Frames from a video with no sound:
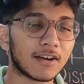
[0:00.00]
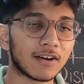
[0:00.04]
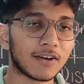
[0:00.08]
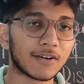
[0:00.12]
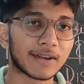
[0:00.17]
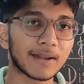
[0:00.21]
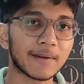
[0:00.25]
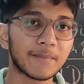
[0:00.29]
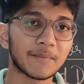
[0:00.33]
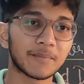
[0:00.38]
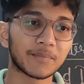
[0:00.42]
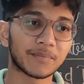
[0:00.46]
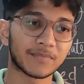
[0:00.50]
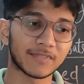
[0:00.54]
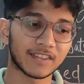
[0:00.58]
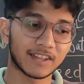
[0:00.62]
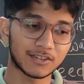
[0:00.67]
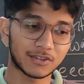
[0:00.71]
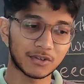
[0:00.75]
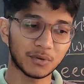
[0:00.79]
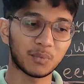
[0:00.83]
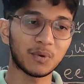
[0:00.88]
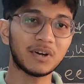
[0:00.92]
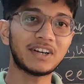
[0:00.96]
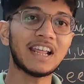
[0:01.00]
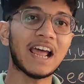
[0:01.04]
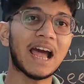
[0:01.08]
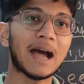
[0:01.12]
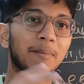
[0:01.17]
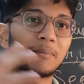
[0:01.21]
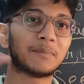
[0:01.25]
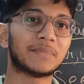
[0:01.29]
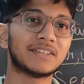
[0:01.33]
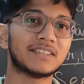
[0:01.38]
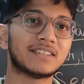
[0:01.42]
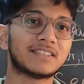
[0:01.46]
Okay, so what
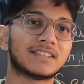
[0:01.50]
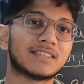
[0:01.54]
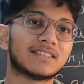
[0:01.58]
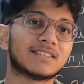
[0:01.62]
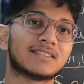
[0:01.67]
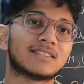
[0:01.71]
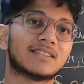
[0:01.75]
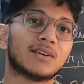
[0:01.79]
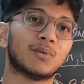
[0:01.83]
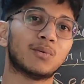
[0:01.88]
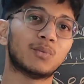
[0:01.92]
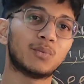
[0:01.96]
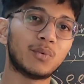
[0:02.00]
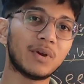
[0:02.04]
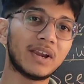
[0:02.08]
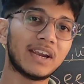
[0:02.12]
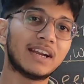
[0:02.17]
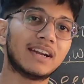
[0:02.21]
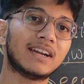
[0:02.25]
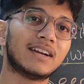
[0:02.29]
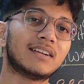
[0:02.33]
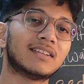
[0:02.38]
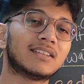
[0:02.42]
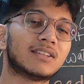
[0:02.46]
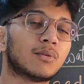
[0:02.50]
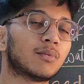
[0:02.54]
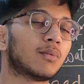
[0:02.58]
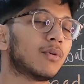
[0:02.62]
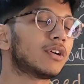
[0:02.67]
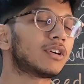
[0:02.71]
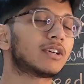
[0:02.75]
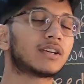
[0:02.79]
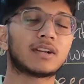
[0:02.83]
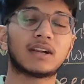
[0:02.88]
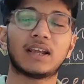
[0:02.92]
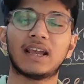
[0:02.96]
happens is, the wind, the
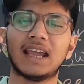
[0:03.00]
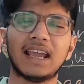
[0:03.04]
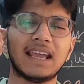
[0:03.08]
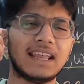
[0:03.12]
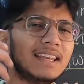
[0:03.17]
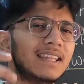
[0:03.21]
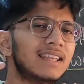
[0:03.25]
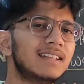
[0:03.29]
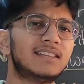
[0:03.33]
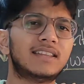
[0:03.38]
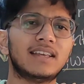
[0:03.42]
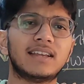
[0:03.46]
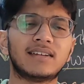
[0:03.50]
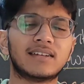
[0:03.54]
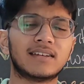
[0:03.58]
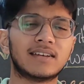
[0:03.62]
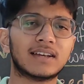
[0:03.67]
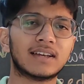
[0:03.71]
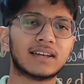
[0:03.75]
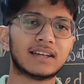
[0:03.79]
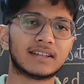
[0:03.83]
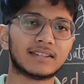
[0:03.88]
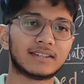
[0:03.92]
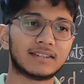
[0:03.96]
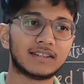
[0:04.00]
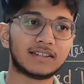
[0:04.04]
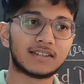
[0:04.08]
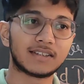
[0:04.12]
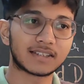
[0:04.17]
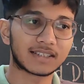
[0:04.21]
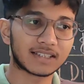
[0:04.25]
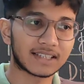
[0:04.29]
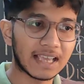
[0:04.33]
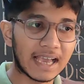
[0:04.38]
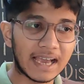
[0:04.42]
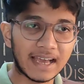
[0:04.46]
water, anything, they
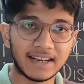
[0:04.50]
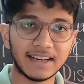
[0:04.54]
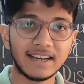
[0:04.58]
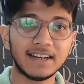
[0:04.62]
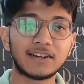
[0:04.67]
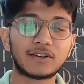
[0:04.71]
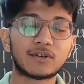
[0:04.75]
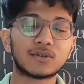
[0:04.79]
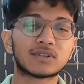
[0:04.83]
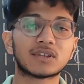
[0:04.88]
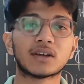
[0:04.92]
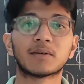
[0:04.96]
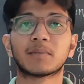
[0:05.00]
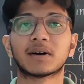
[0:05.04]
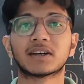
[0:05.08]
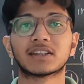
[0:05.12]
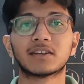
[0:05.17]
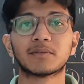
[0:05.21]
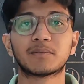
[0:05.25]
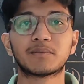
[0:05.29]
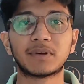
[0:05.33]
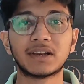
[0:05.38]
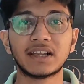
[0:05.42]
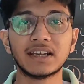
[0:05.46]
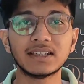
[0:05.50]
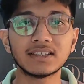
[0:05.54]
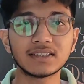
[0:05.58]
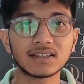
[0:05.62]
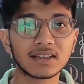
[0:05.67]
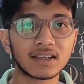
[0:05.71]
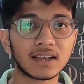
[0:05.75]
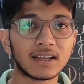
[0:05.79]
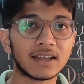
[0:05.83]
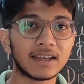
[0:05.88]
just carry it to some other place.